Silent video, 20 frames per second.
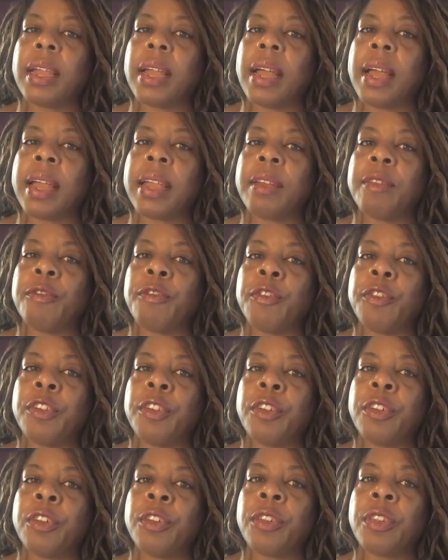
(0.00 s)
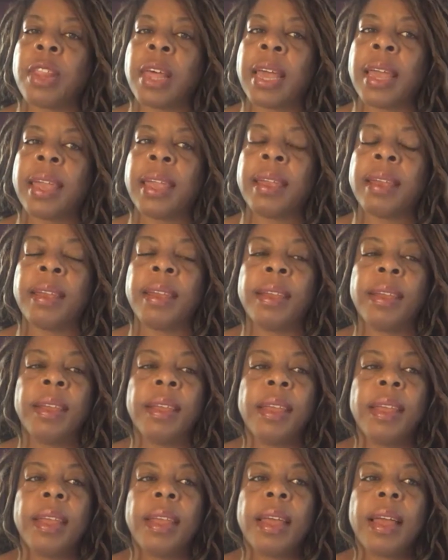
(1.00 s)
I feel like
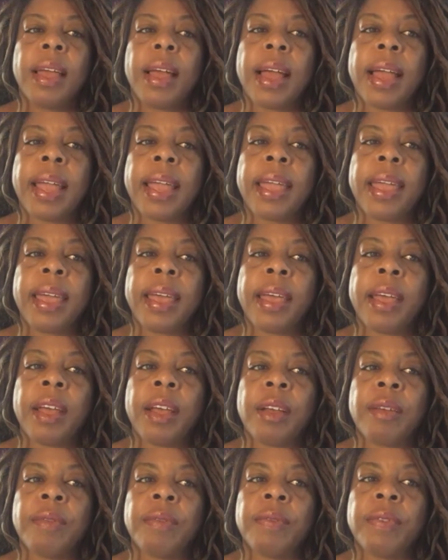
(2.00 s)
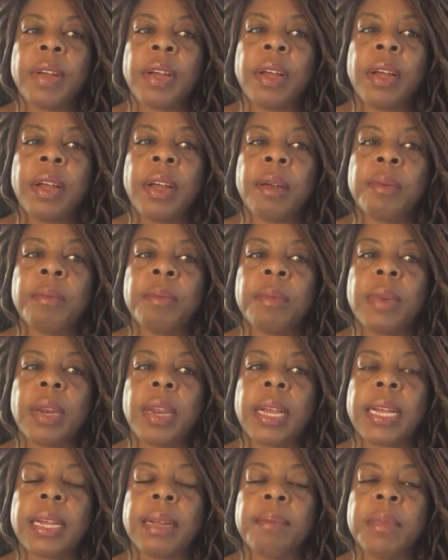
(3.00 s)
I have,
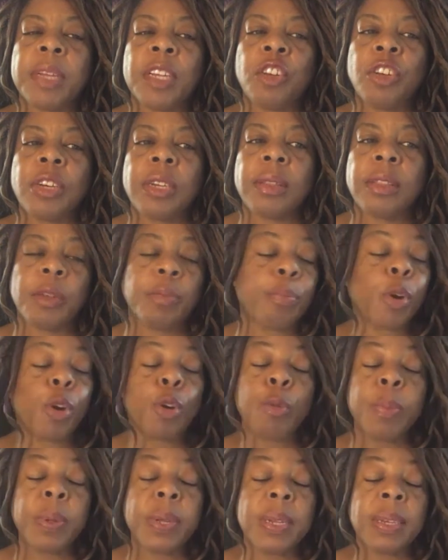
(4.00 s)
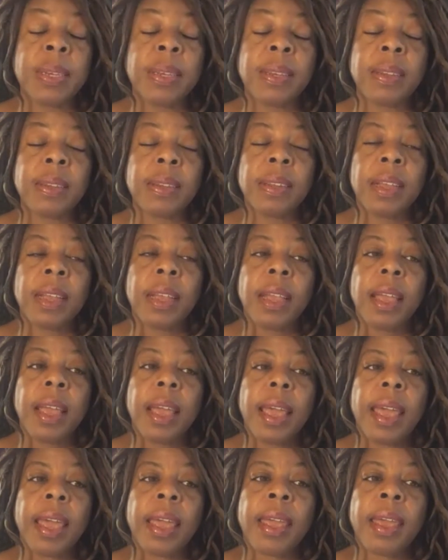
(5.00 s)
like I mentioned, the purpose
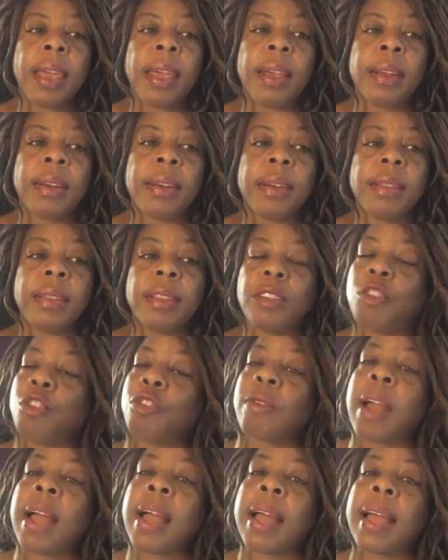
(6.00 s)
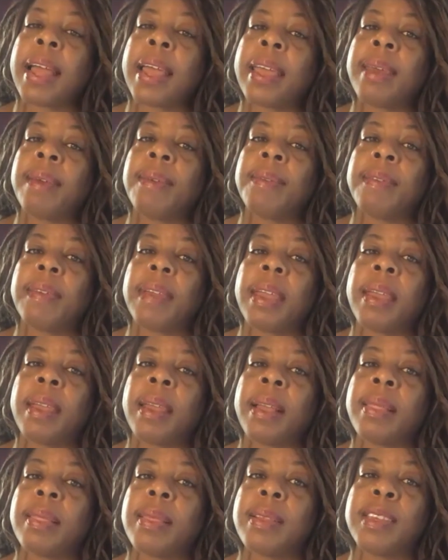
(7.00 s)
and the drive
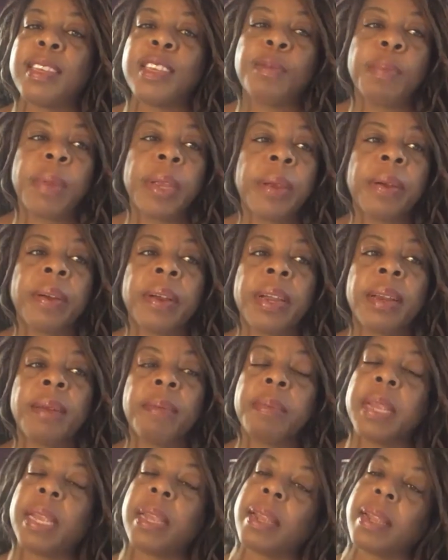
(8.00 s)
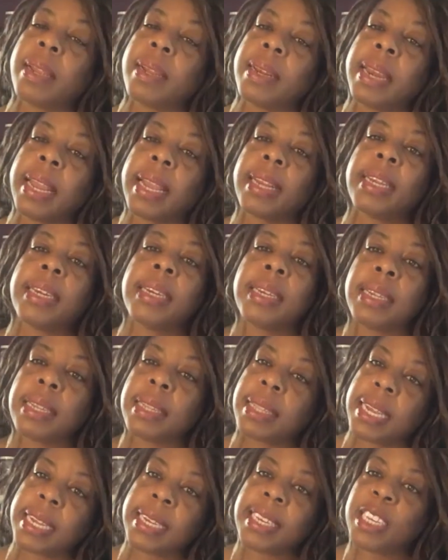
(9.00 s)
and the spirit, being connected to
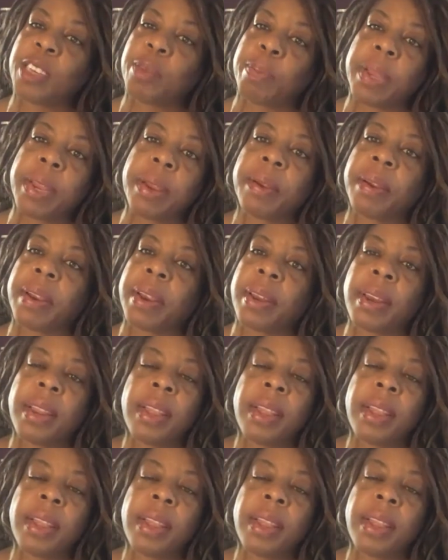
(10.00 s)
that spirit.